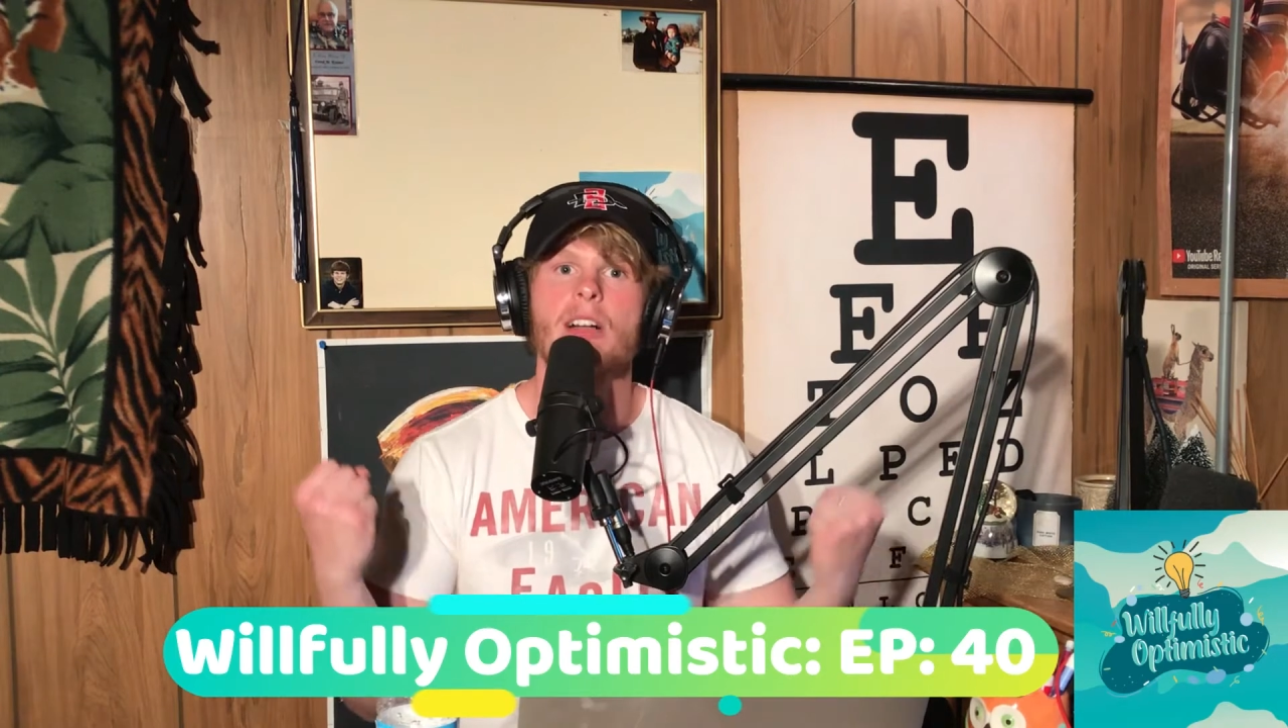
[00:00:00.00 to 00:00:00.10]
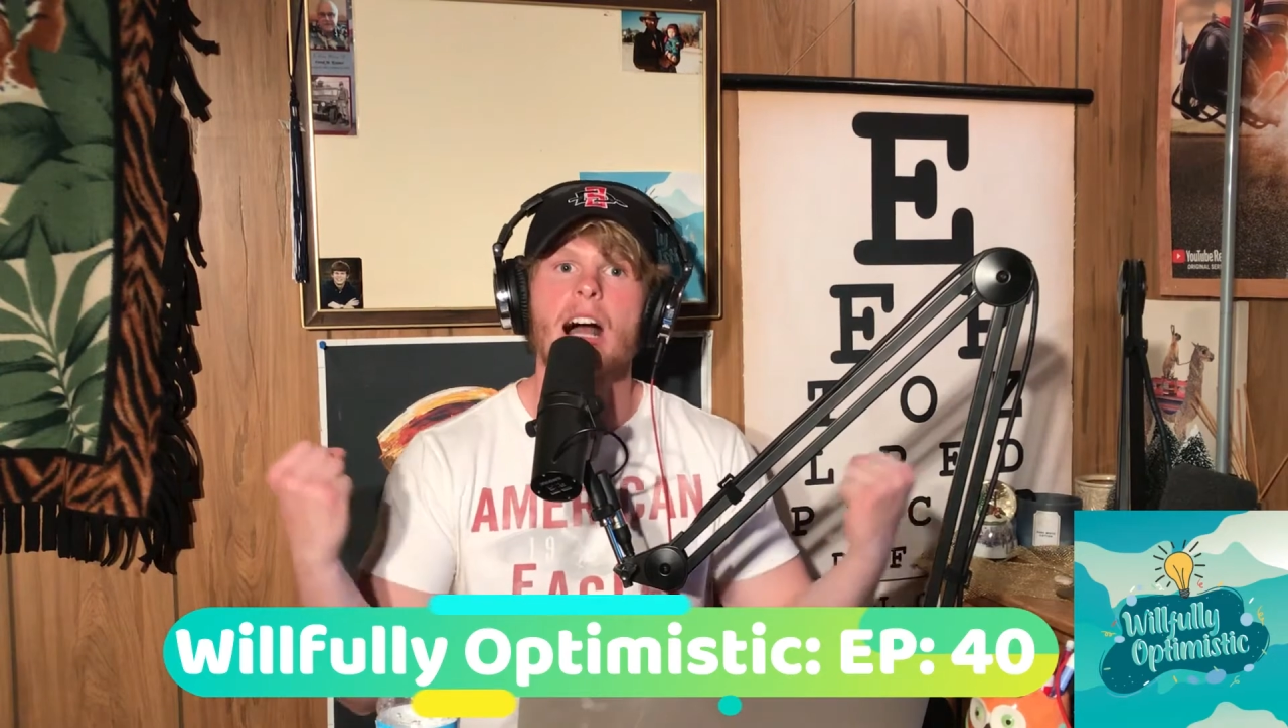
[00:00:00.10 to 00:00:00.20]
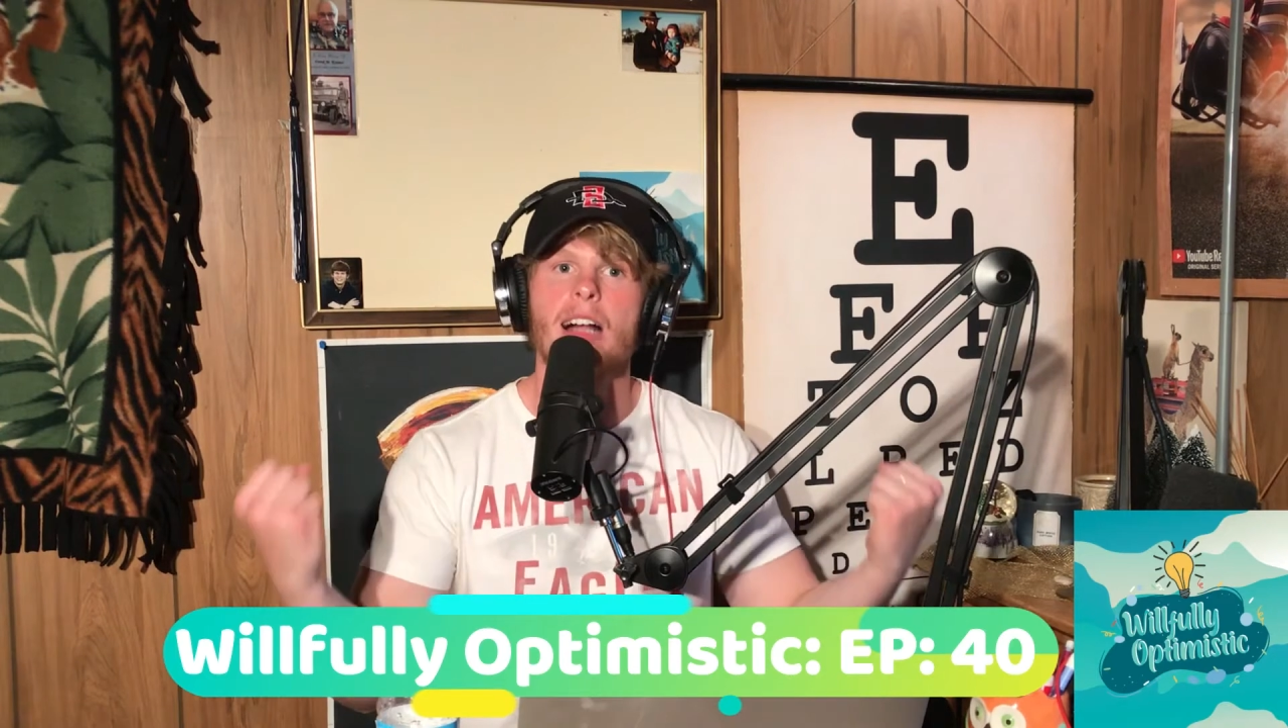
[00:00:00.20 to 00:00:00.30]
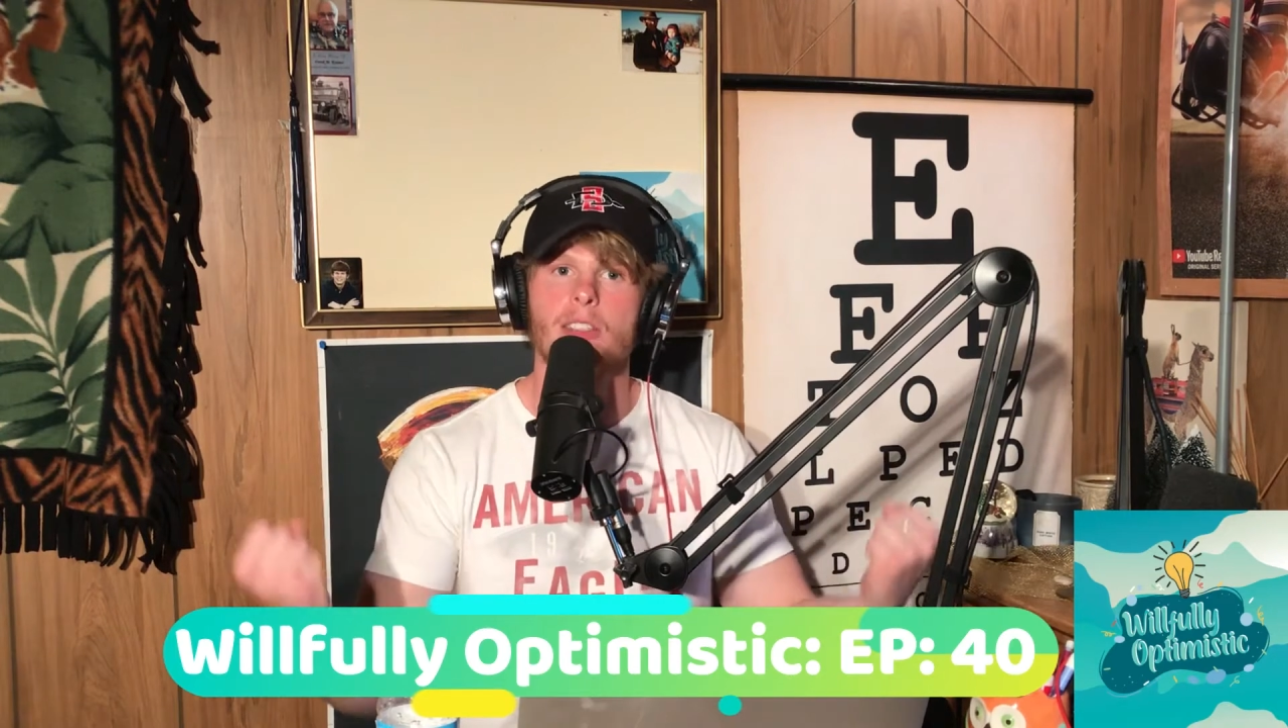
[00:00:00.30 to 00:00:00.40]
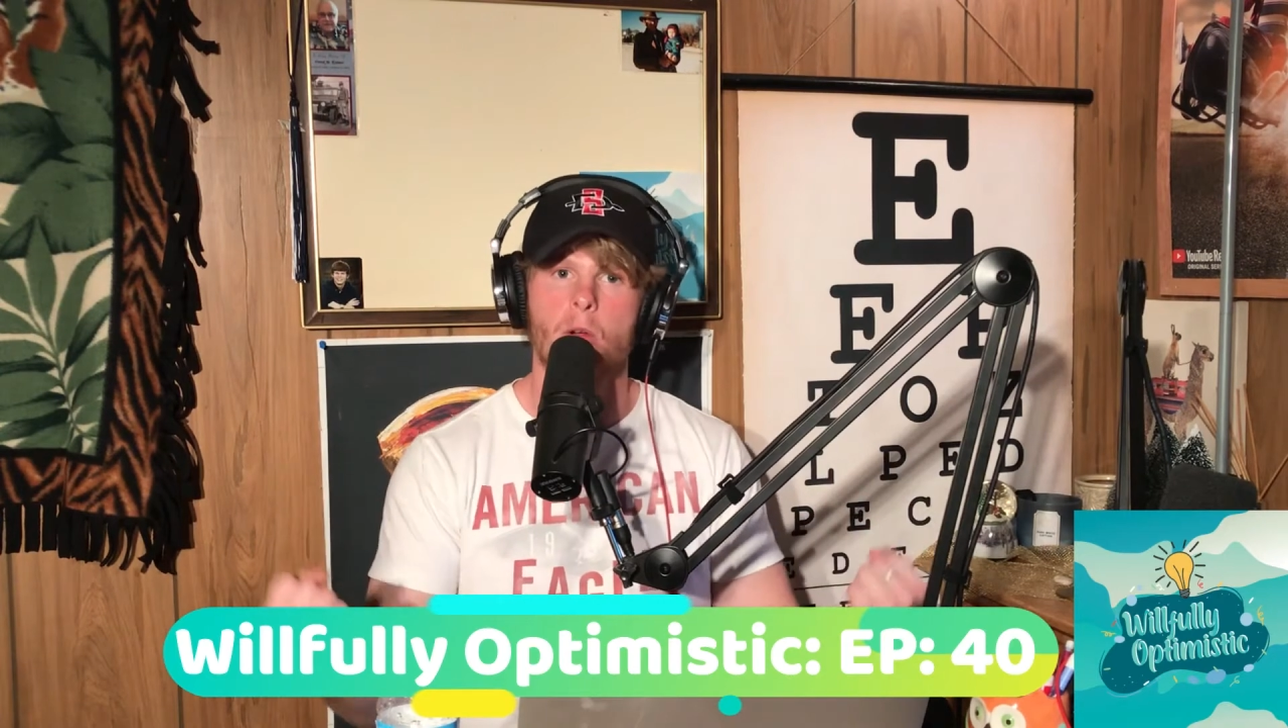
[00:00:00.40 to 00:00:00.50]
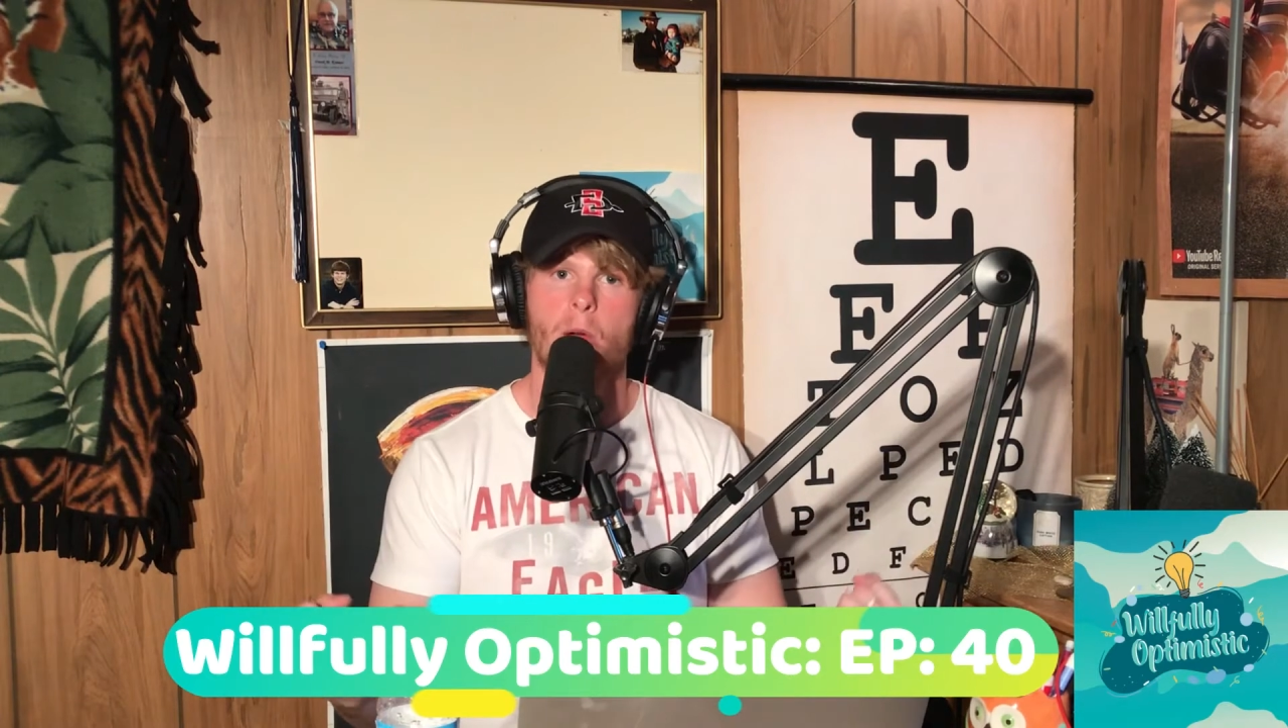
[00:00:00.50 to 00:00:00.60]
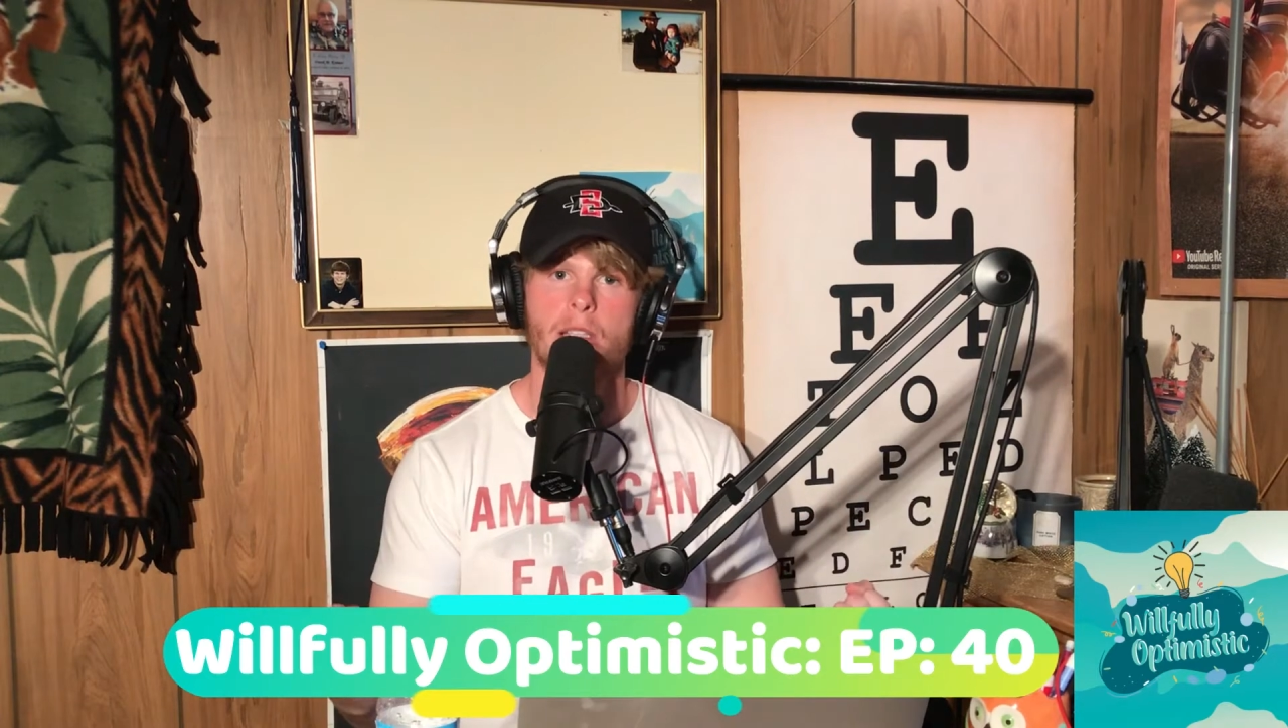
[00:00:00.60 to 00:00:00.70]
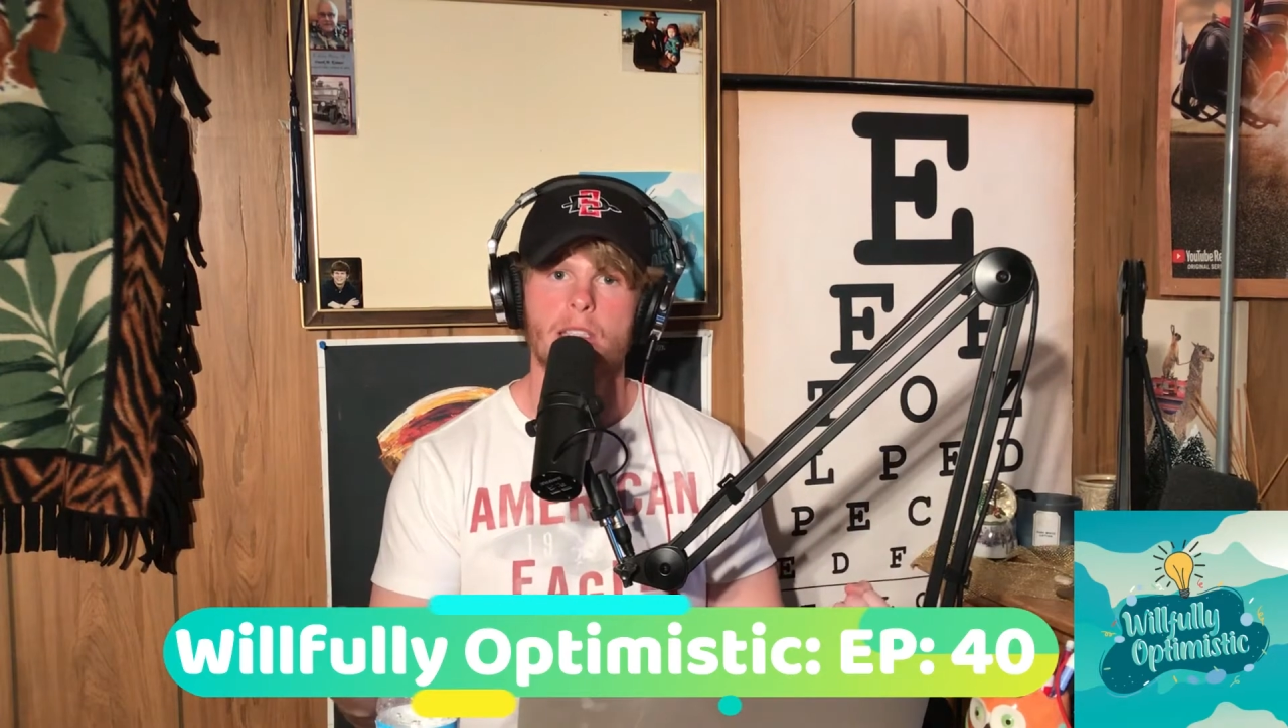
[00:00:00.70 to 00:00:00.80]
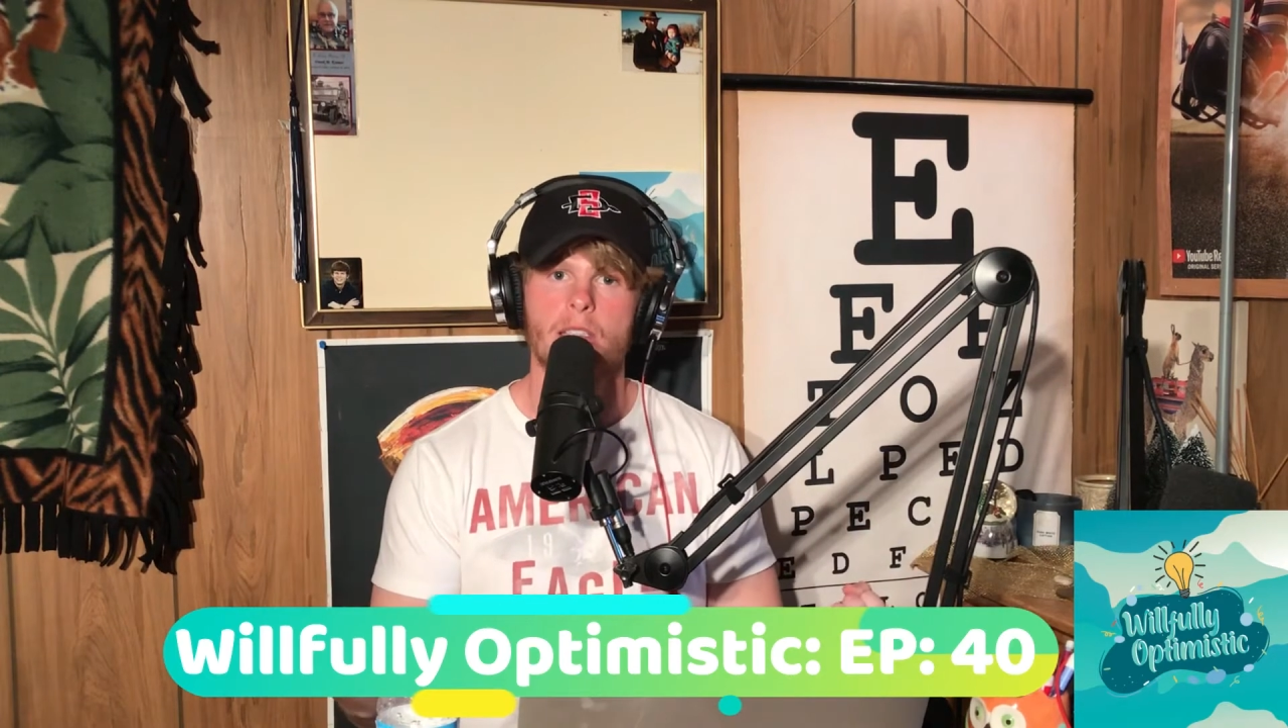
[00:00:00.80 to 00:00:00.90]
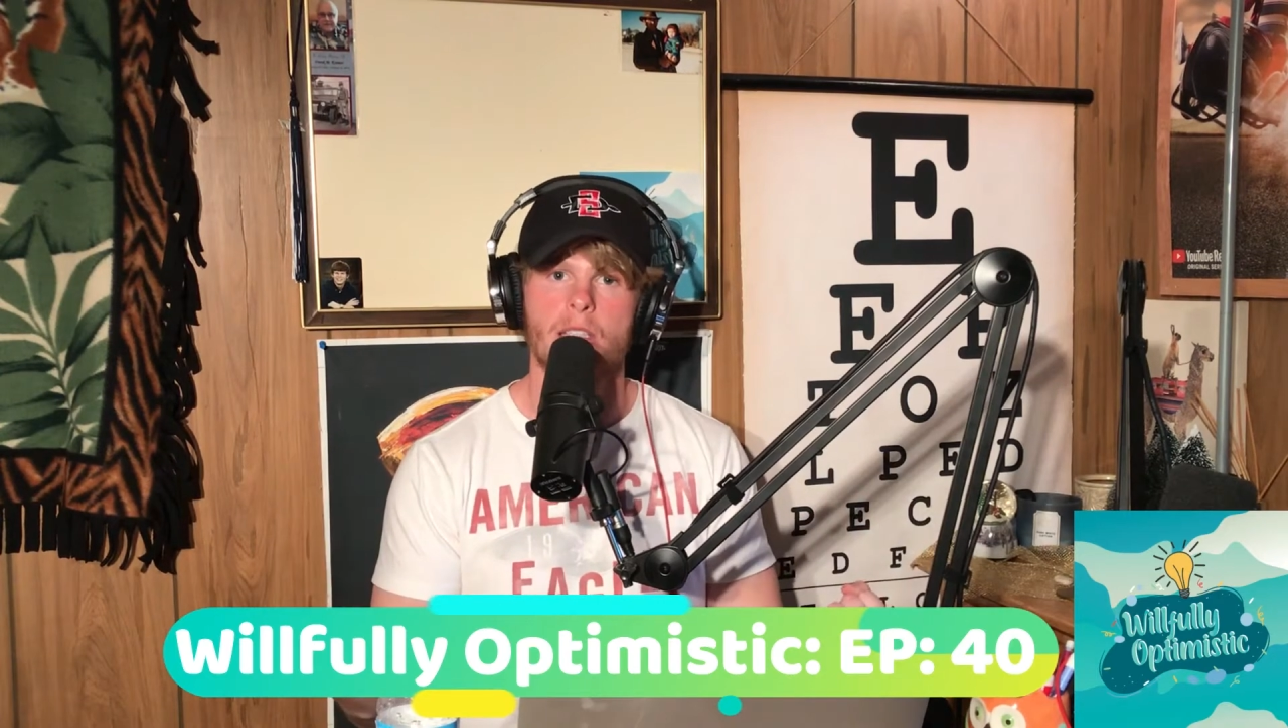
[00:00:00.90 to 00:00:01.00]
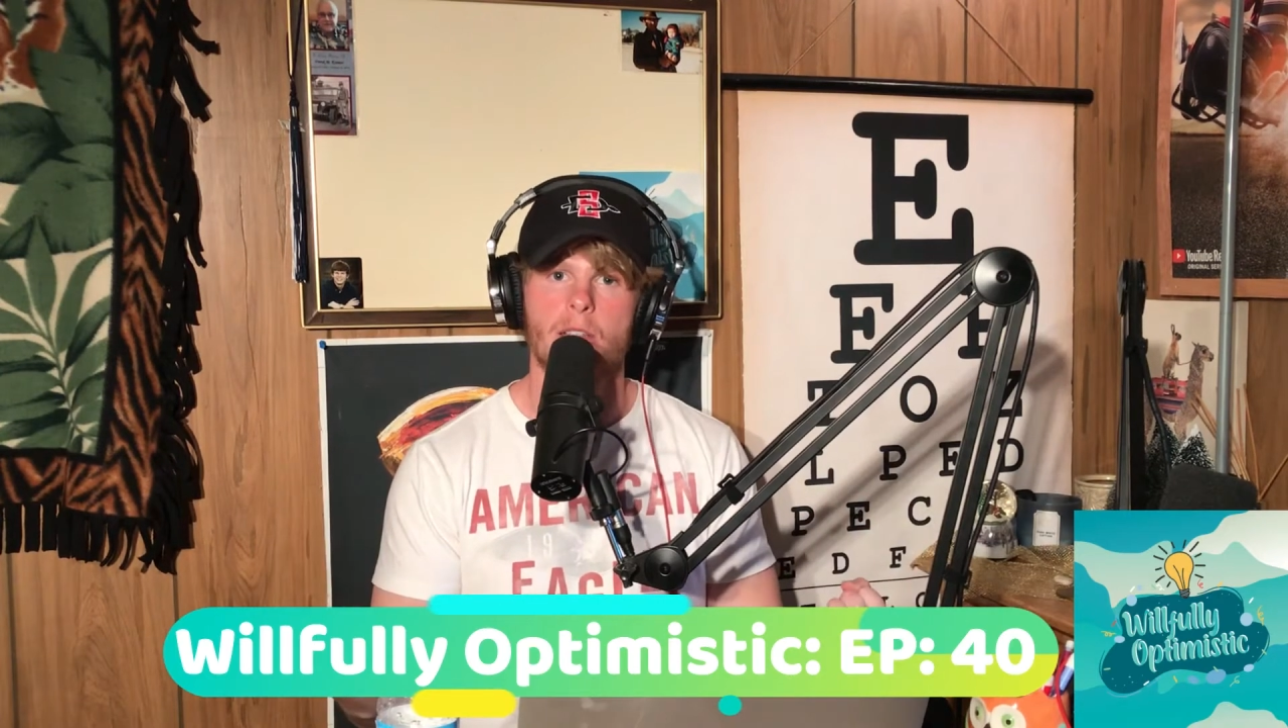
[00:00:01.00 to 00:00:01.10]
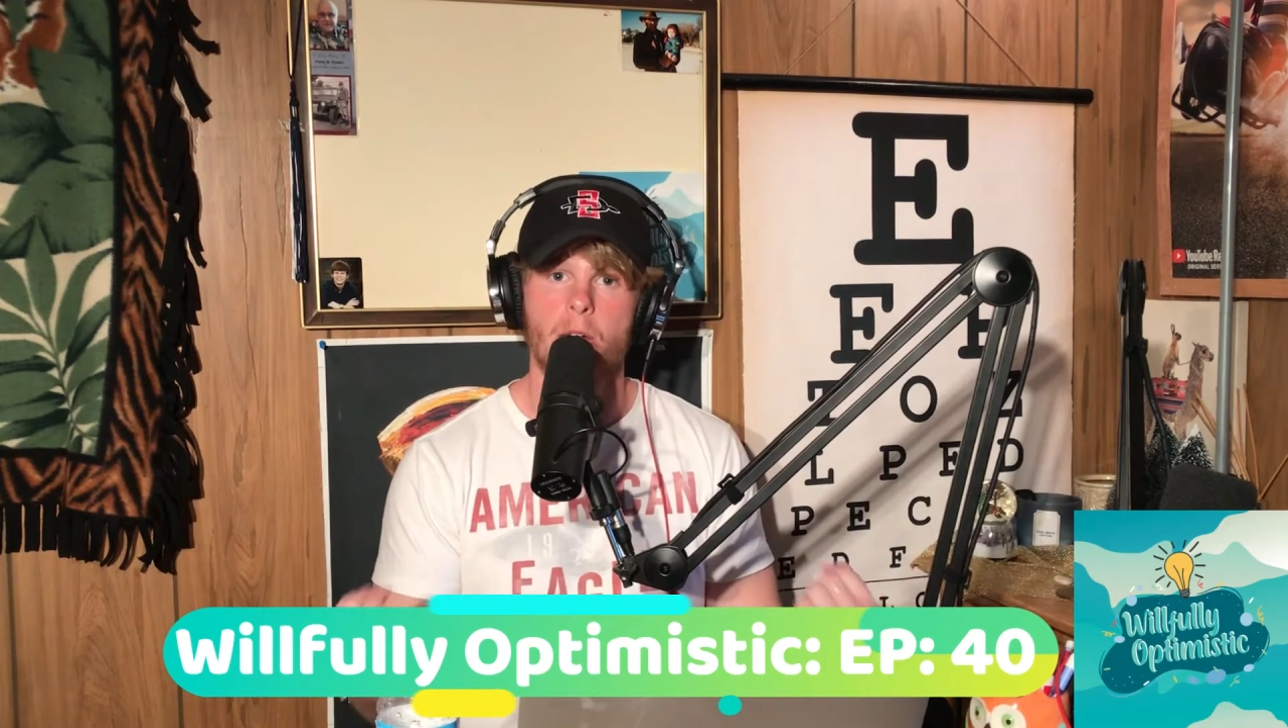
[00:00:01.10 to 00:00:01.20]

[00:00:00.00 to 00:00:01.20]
consequences,